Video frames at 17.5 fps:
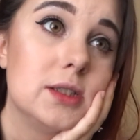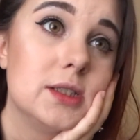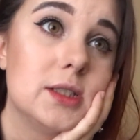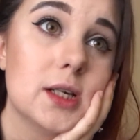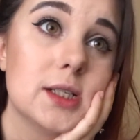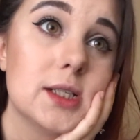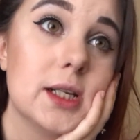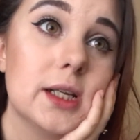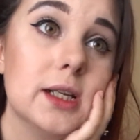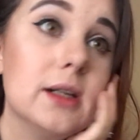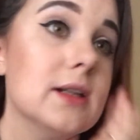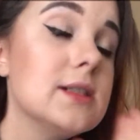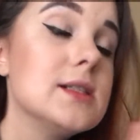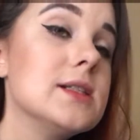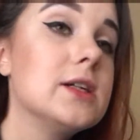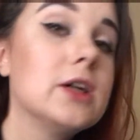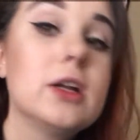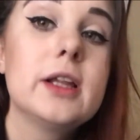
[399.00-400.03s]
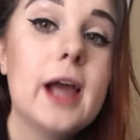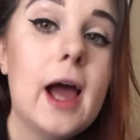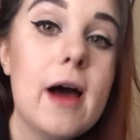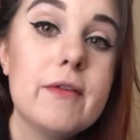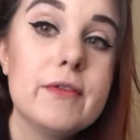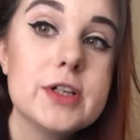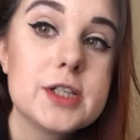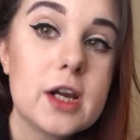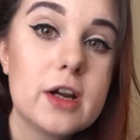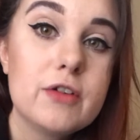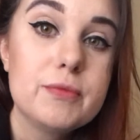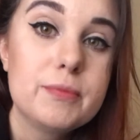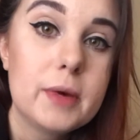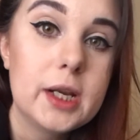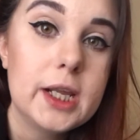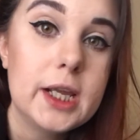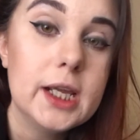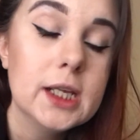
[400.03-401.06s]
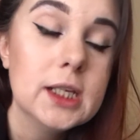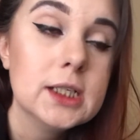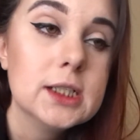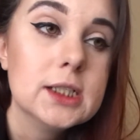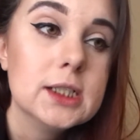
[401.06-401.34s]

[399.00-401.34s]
doesn't necessarily have a ton of money,